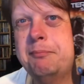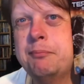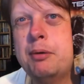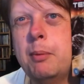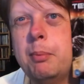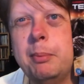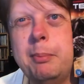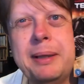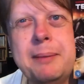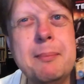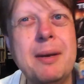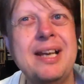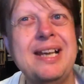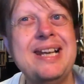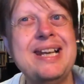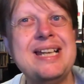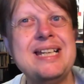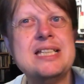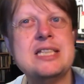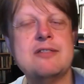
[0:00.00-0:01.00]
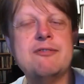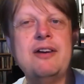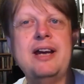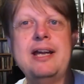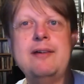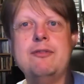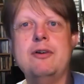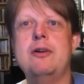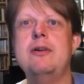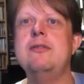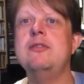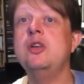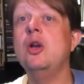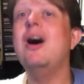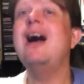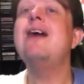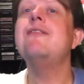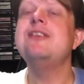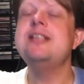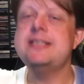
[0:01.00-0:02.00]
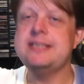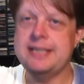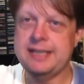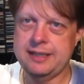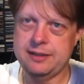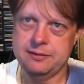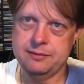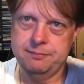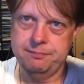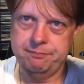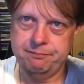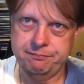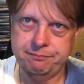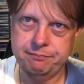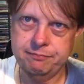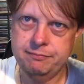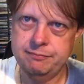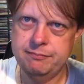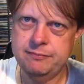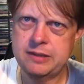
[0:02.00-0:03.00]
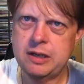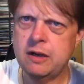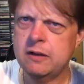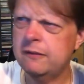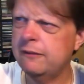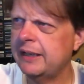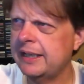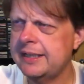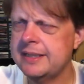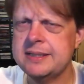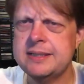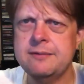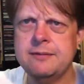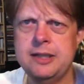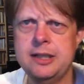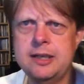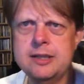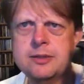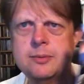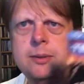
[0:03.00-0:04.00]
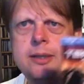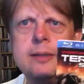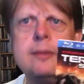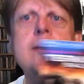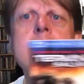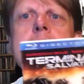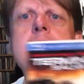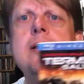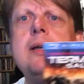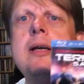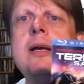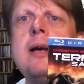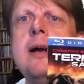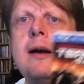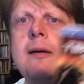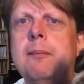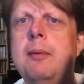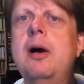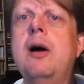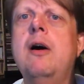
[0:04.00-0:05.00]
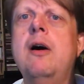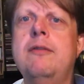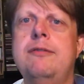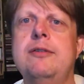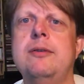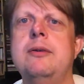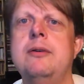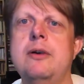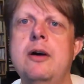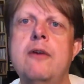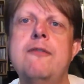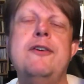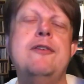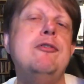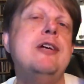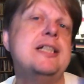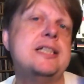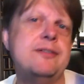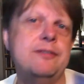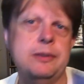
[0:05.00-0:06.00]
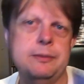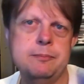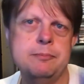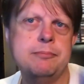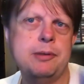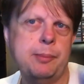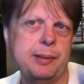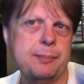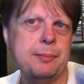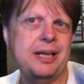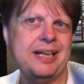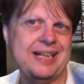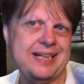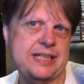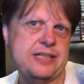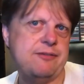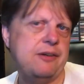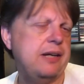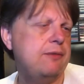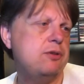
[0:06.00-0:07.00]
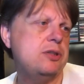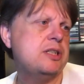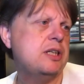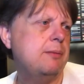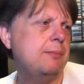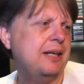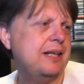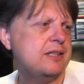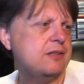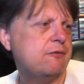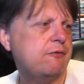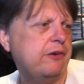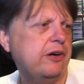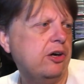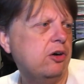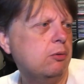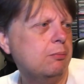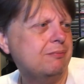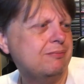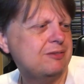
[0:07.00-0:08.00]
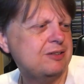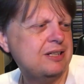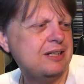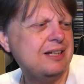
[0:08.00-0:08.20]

Probably my least favourite. Not having seen Dark Fate, is it the last one? But of, of the rest of them, probably my least favourite Terminator film.